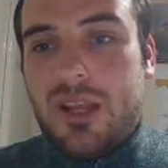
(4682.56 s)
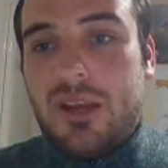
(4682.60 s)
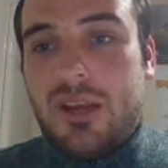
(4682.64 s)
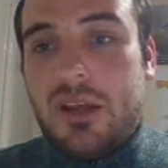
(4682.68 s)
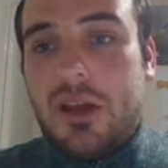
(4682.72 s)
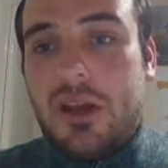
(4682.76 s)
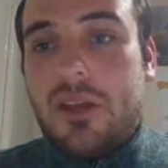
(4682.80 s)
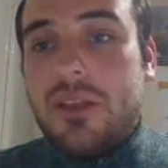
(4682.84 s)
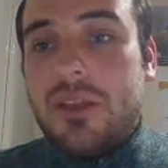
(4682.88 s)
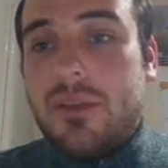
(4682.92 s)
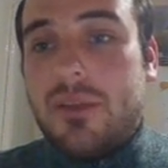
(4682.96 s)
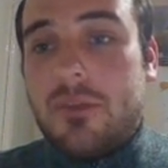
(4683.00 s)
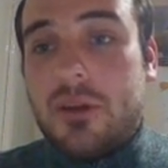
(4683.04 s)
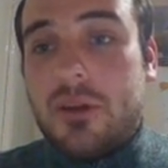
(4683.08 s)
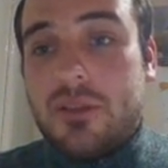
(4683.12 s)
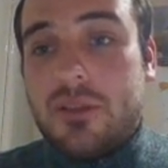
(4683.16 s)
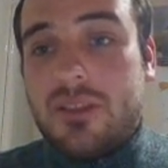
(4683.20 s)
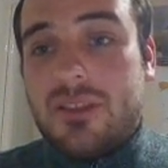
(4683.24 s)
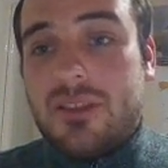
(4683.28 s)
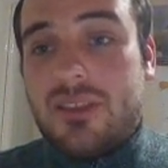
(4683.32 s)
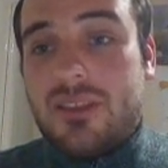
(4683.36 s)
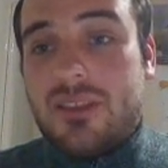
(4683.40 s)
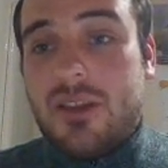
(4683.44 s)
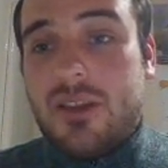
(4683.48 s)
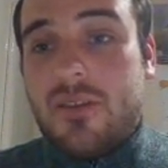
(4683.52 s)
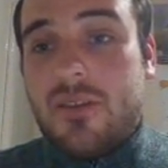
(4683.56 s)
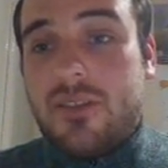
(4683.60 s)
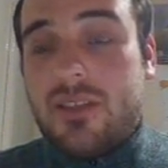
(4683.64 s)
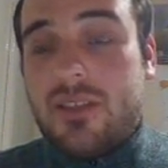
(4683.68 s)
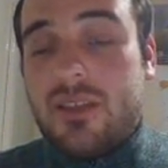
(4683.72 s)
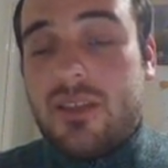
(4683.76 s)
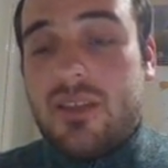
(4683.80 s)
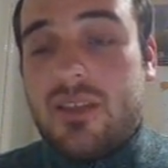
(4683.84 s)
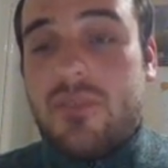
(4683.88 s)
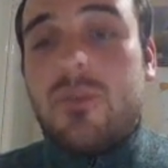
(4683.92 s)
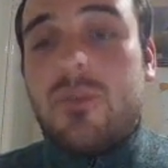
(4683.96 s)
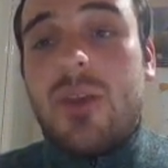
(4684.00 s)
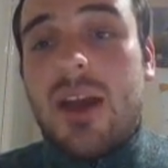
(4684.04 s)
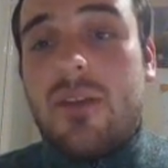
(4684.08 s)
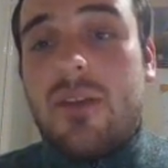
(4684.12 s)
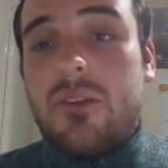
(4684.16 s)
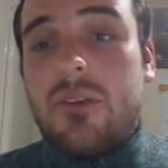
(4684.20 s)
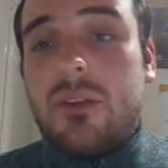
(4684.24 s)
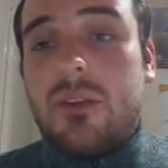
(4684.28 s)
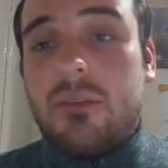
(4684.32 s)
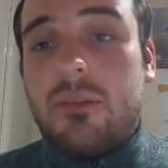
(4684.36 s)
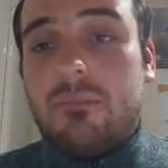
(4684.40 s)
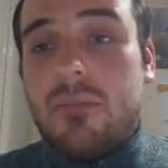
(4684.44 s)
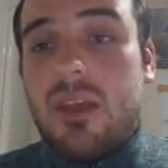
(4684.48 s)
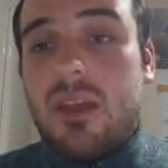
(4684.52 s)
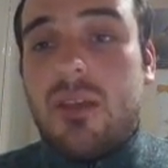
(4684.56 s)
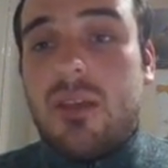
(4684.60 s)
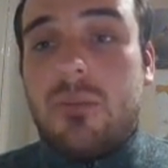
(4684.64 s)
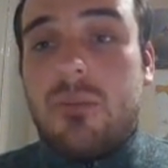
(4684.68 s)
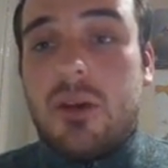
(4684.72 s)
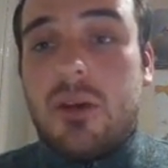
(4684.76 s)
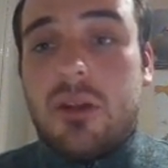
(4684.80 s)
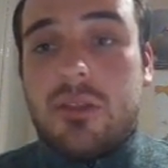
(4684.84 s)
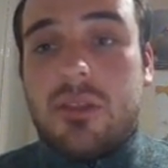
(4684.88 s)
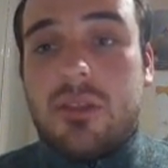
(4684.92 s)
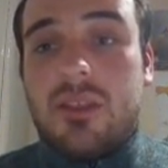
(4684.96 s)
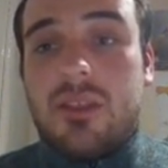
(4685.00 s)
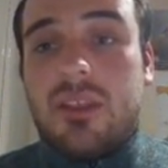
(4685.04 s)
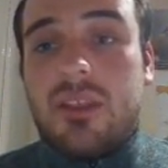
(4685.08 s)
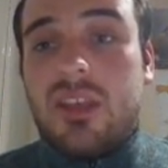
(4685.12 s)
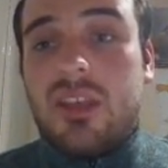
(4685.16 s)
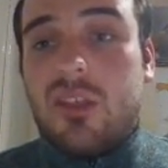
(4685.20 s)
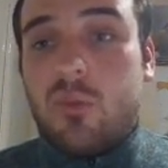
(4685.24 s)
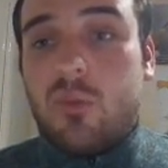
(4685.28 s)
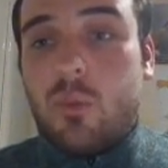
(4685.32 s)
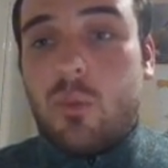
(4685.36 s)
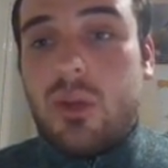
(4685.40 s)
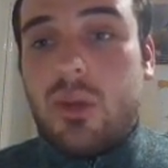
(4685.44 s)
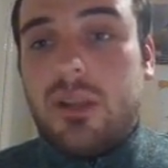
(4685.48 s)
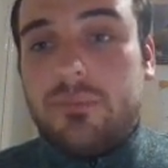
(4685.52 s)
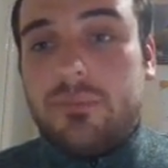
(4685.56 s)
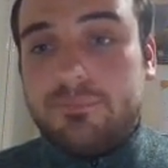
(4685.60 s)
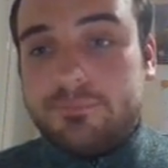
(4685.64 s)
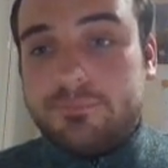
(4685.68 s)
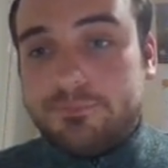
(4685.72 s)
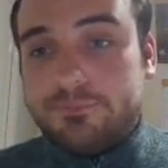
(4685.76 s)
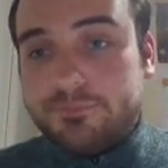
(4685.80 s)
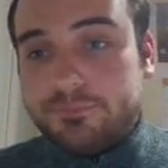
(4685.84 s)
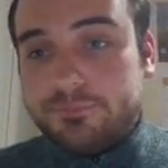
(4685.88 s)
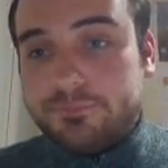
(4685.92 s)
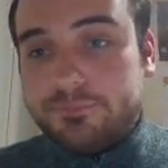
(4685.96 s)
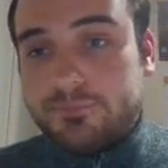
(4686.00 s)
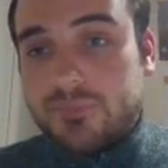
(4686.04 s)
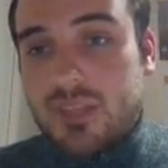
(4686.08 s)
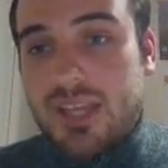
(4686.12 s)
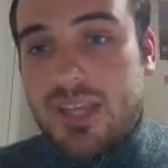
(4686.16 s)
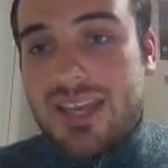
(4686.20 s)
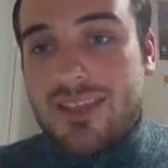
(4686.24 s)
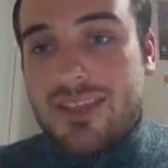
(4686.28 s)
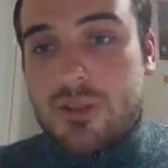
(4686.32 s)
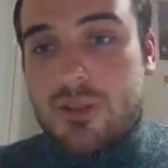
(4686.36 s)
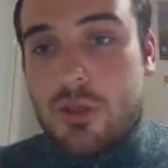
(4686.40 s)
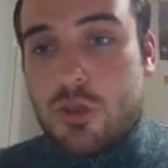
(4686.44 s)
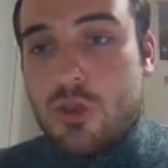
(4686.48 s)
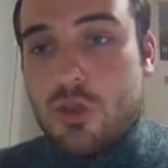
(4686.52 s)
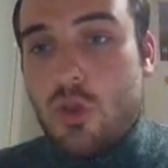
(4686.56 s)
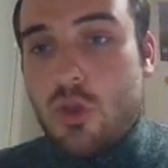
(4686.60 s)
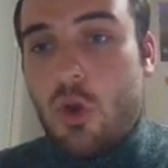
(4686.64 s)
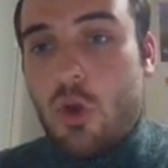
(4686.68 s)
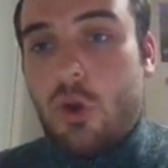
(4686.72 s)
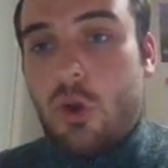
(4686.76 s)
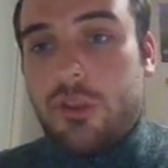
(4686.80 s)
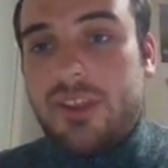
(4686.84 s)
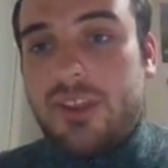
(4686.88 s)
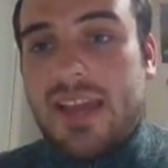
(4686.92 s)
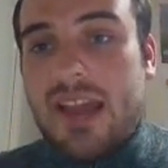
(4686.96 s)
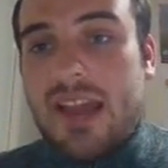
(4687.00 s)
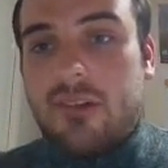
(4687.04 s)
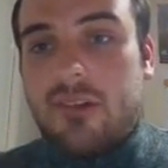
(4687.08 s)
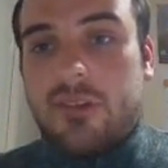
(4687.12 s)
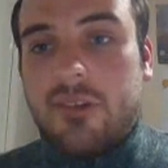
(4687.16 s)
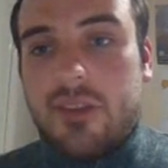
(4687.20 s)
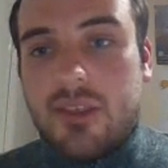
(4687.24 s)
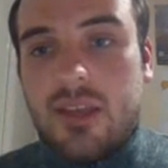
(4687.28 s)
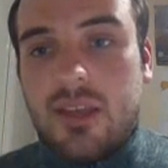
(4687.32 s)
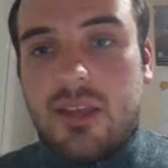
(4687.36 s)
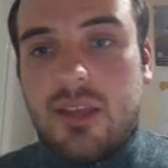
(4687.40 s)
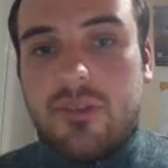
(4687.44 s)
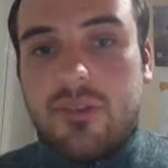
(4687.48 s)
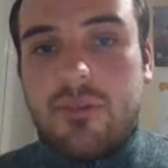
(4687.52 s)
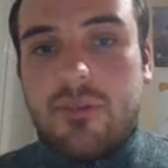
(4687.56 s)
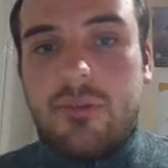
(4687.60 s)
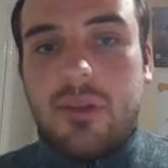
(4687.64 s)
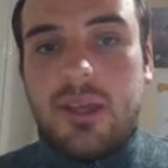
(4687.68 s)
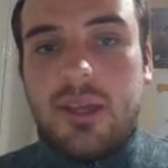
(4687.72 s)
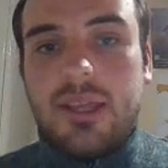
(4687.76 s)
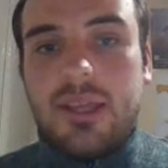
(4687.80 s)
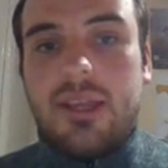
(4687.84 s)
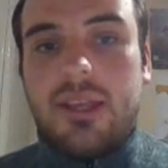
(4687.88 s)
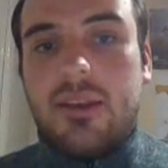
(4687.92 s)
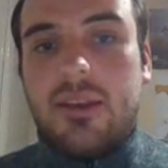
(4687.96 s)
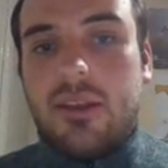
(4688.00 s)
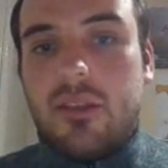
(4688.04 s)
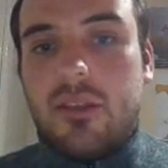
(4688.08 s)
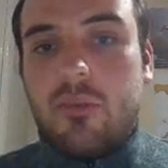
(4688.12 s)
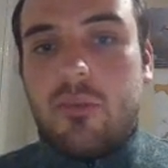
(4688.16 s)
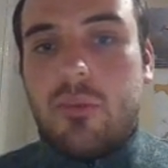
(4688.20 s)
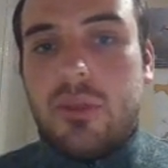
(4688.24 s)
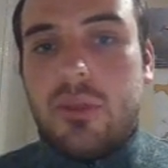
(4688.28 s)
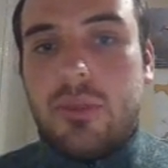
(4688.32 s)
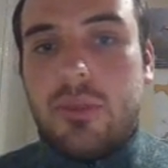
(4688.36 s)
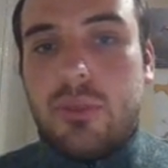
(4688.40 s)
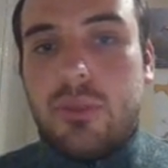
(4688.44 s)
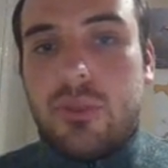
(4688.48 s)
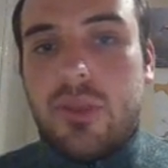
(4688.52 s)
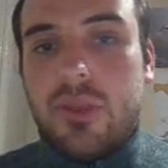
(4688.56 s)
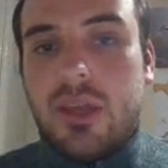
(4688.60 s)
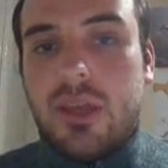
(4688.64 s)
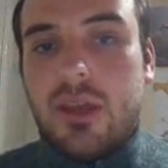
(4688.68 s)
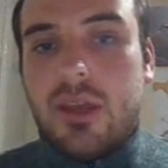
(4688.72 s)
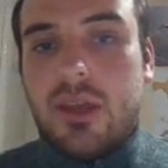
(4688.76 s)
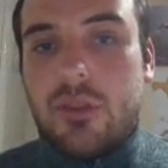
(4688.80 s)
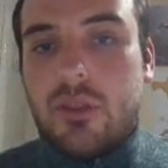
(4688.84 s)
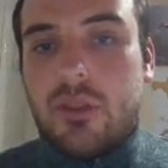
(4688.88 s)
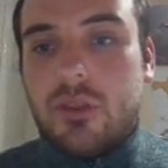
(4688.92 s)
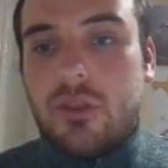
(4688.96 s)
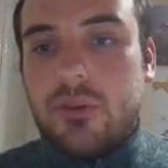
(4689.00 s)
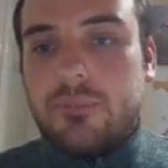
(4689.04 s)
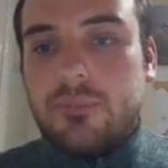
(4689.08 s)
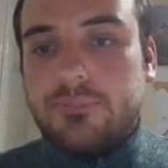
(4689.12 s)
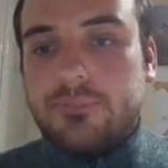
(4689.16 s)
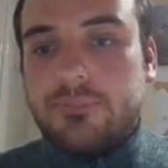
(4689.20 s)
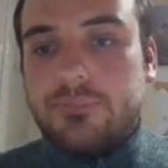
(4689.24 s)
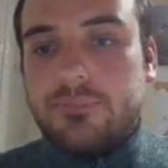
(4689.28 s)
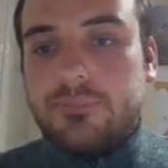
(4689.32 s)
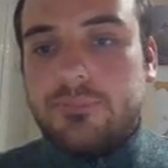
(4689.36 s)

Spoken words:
will alert the emergency services if you have an emergency as well. It's just not guaranteed like it is with the other two.